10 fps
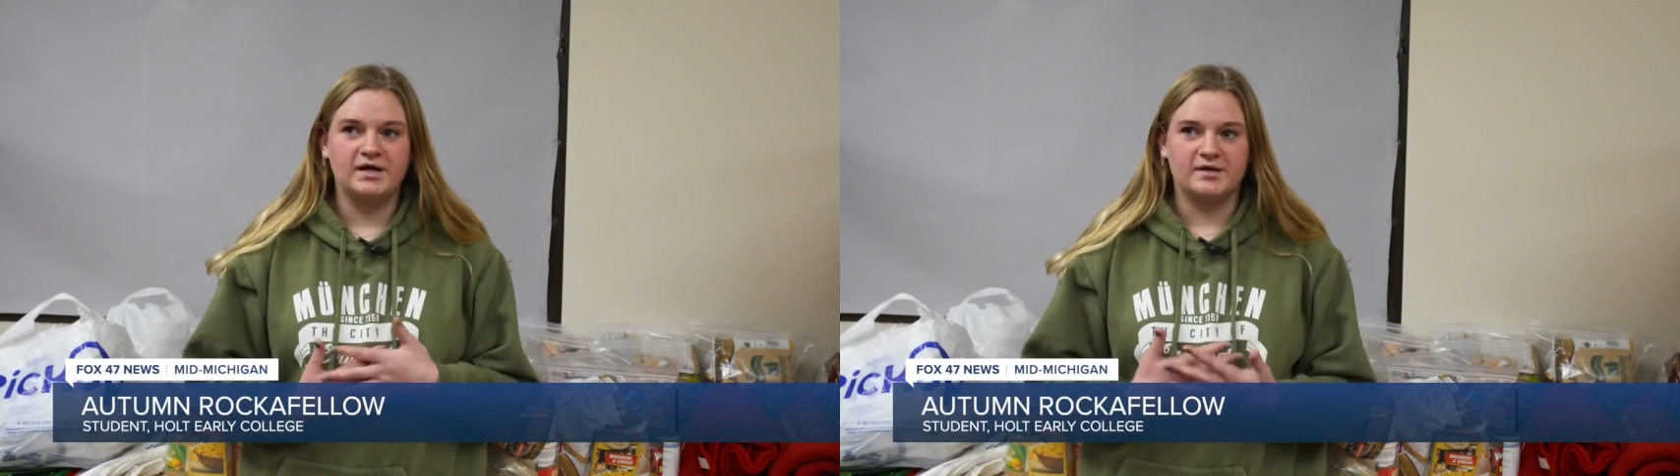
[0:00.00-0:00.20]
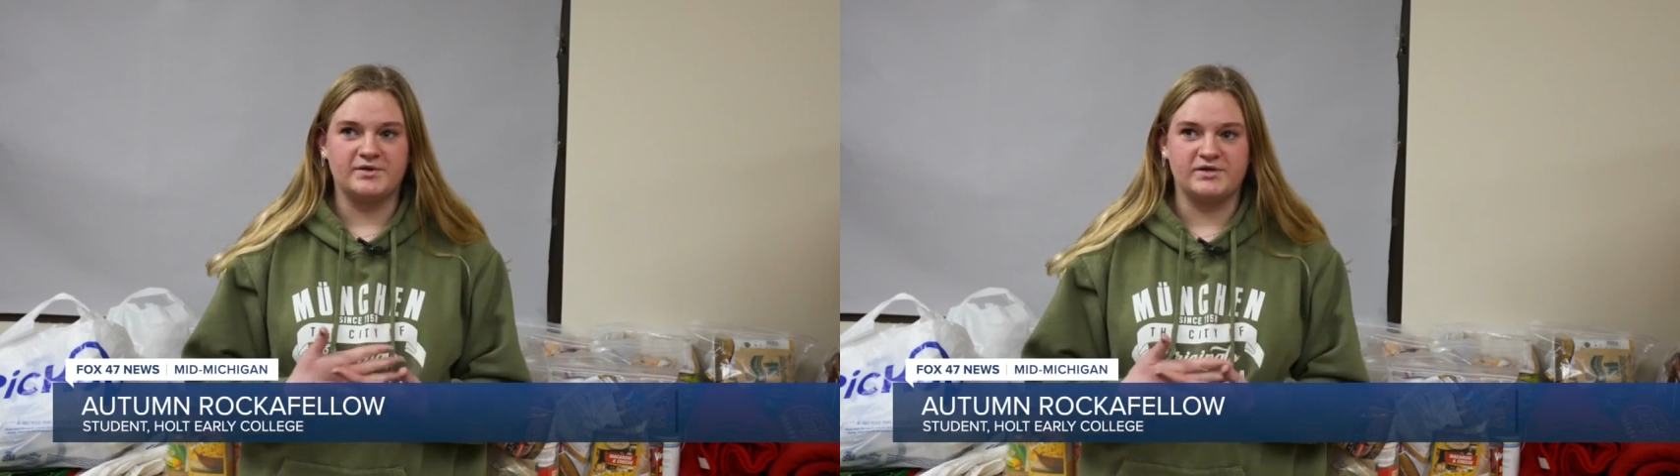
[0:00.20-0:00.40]

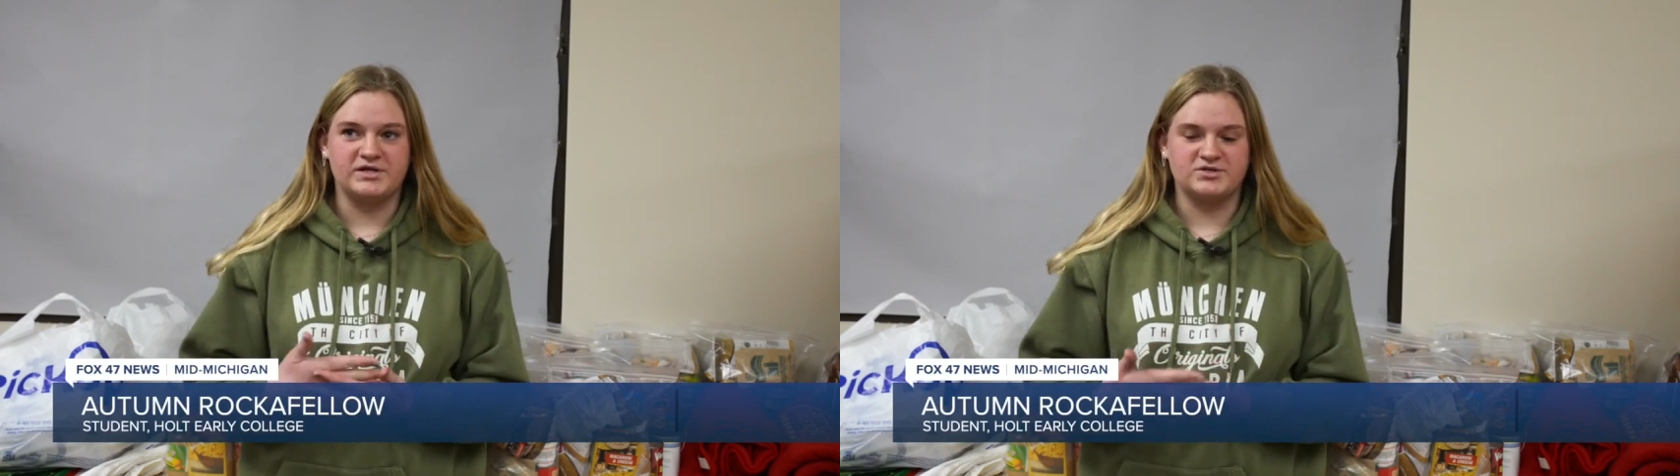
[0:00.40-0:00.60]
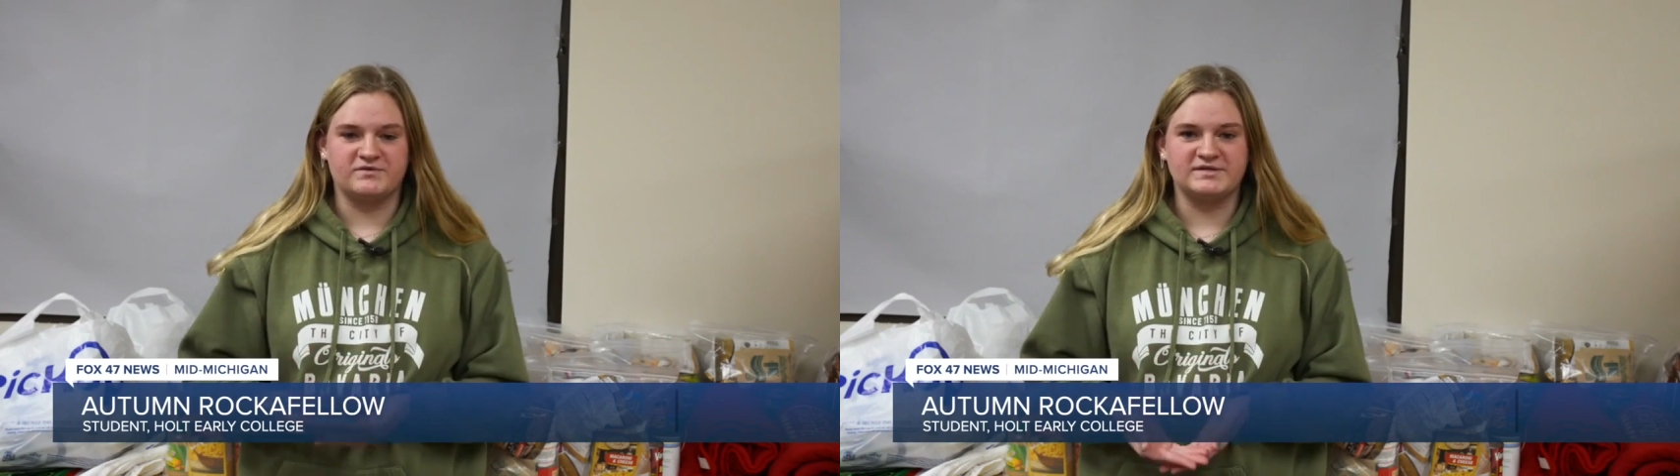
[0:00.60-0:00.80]
community
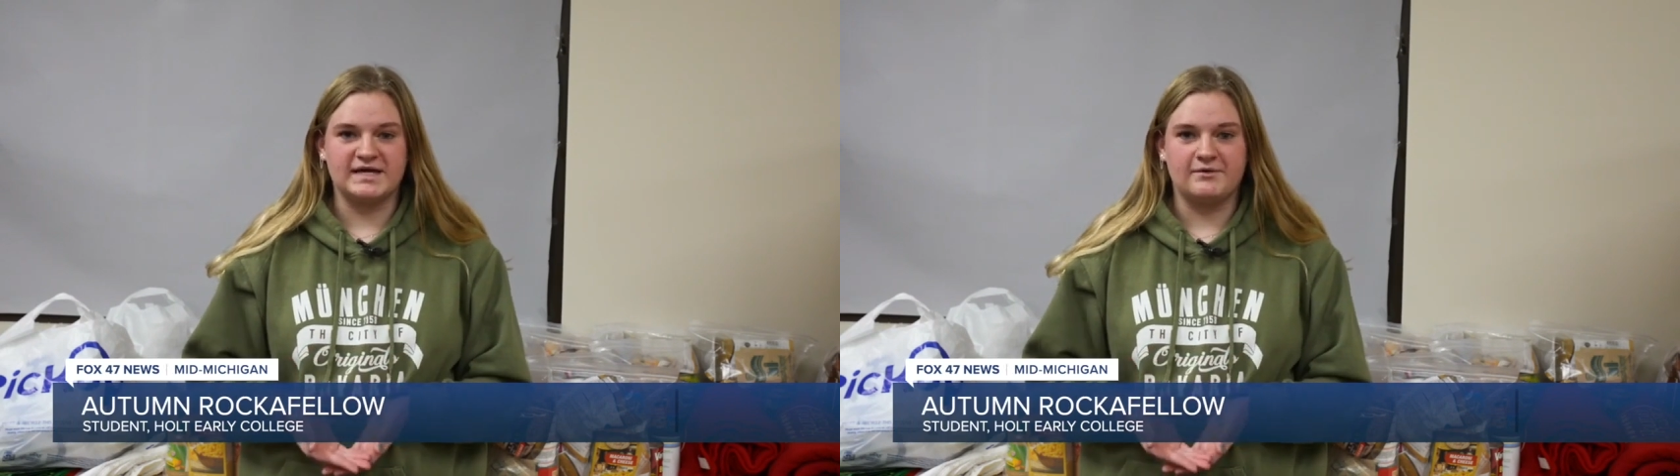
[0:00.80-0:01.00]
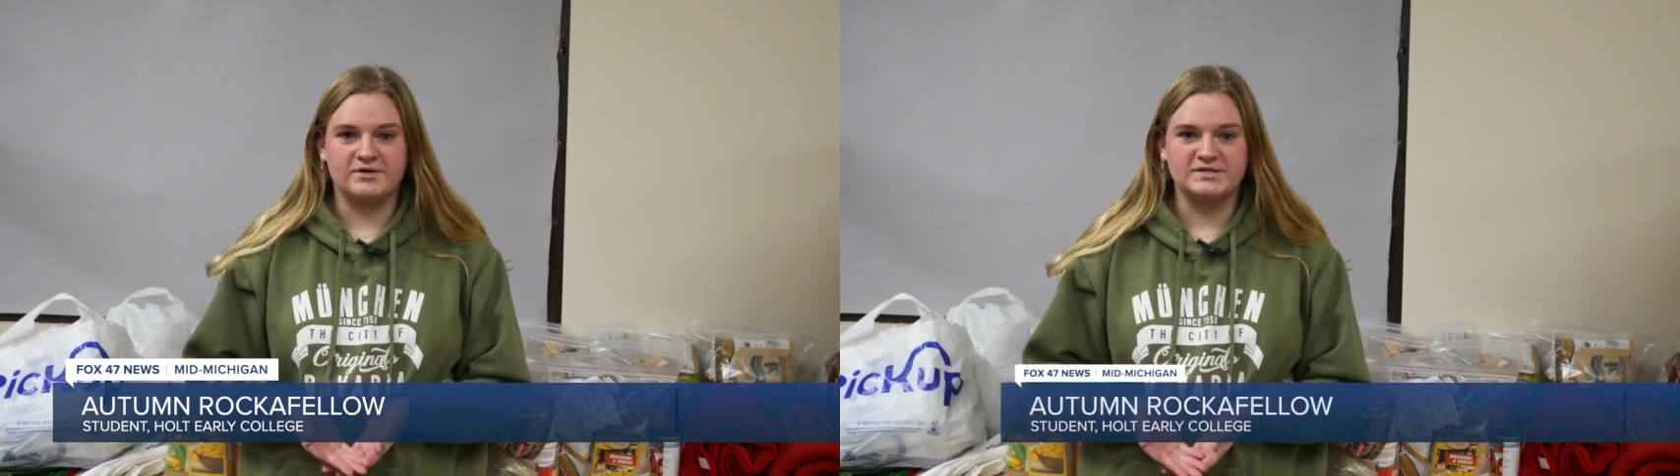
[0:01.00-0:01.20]
service
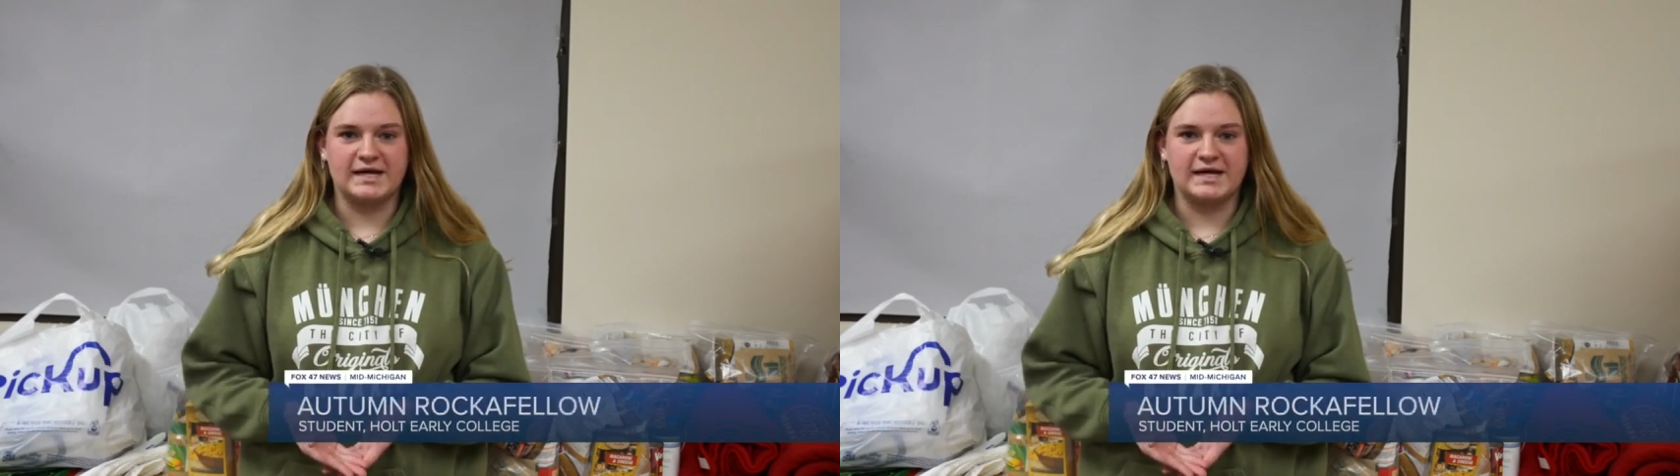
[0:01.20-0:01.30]
hours